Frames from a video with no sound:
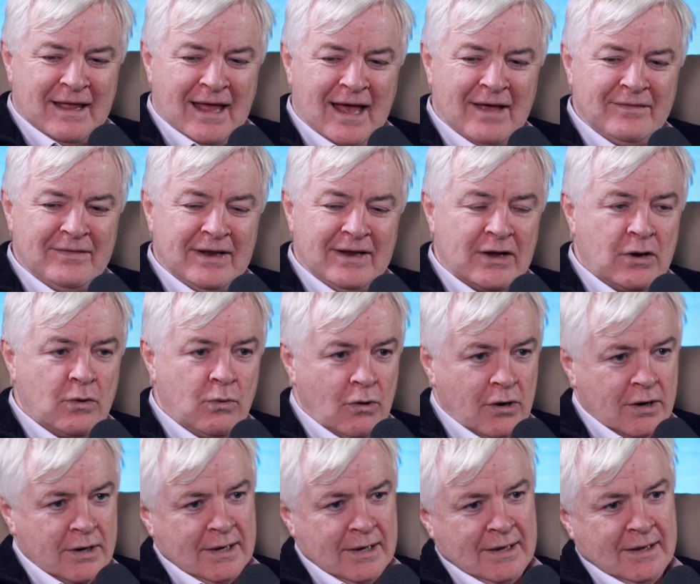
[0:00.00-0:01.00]
having a
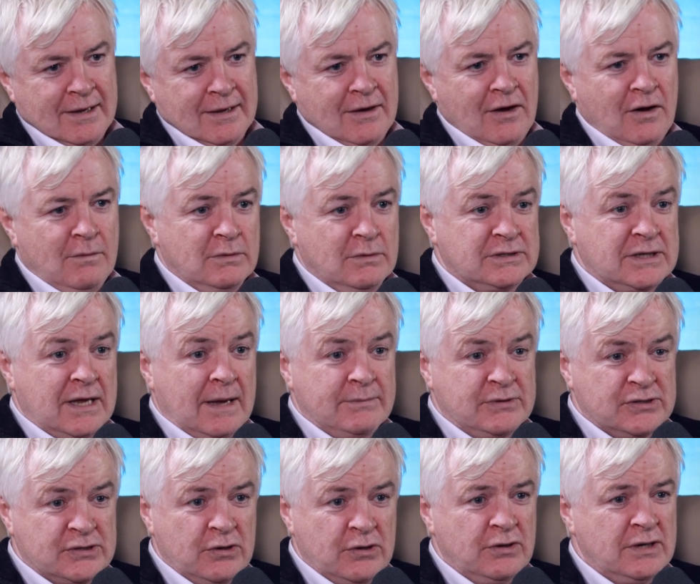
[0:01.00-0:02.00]
quirky, almost
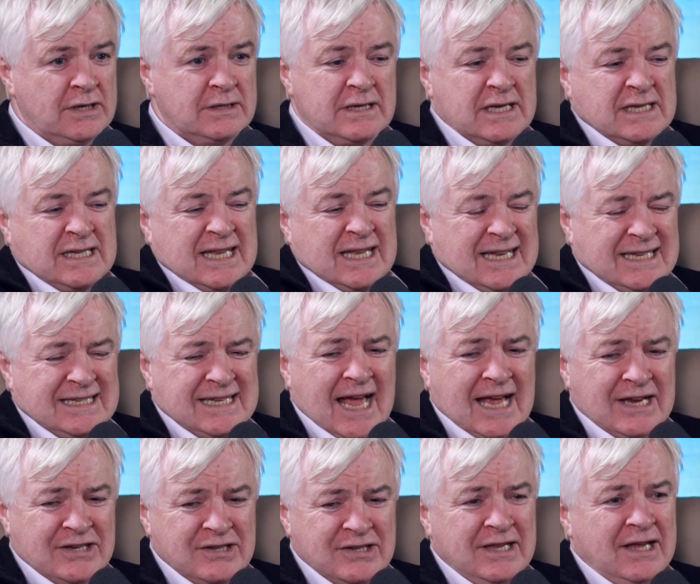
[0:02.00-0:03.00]
absurdist because it's
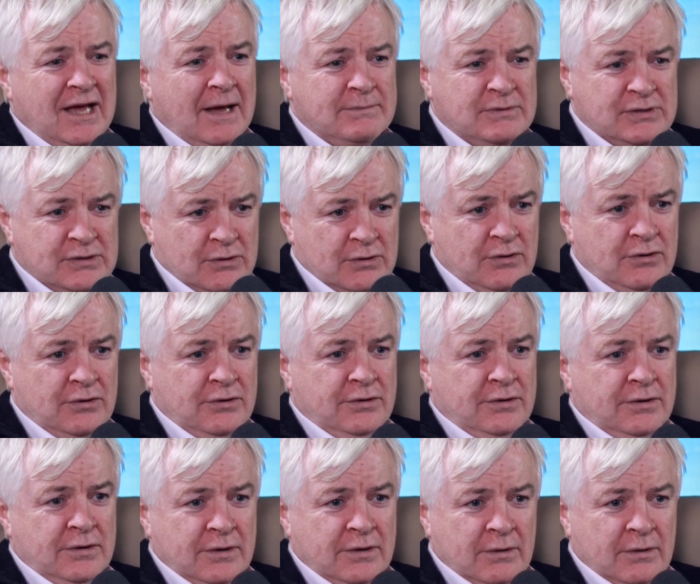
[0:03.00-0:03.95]
actually absurd.